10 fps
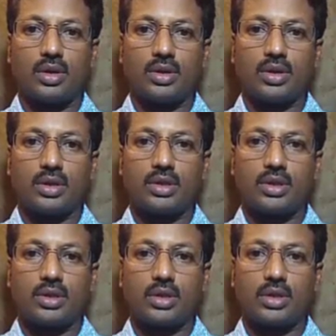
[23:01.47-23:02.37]
click on
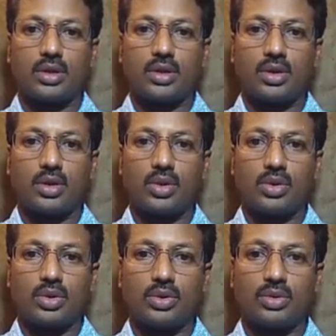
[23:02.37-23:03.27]
this,
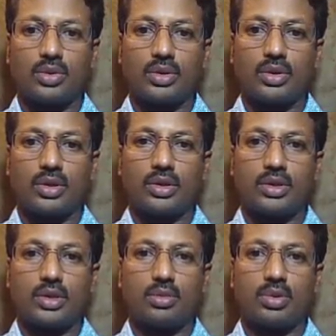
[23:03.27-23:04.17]
go to
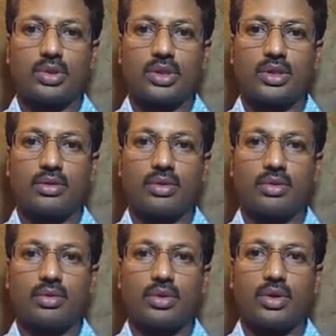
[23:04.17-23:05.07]
insert projected
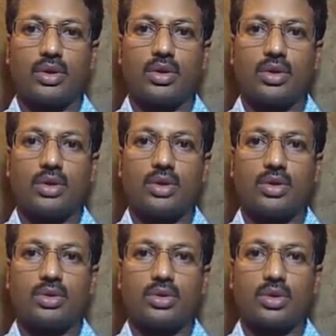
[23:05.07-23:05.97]
view,
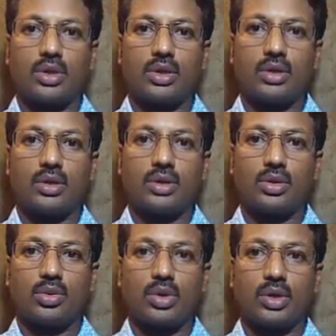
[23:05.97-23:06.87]
so that
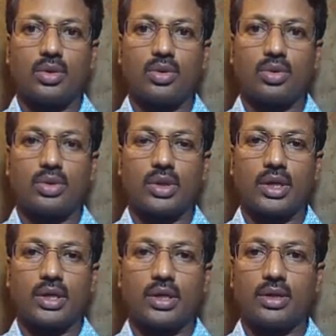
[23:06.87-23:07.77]
you can also
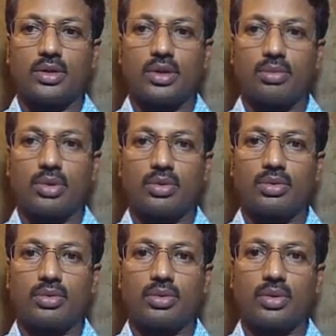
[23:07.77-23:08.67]
get a top
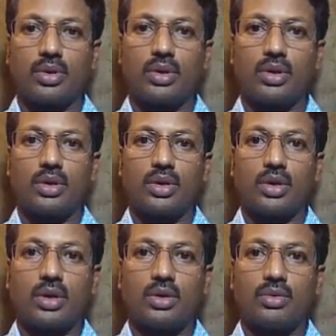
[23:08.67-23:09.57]
view.
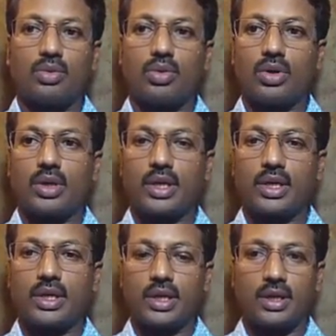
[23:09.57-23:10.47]
If you want to
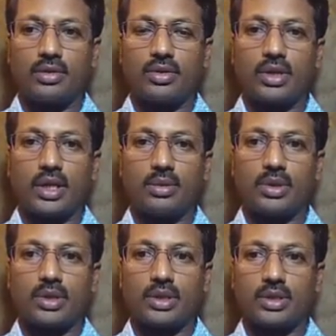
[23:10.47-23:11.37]
get any of the
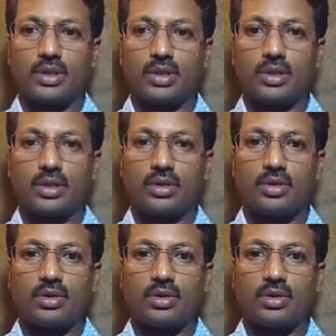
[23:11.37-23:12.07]
dimensions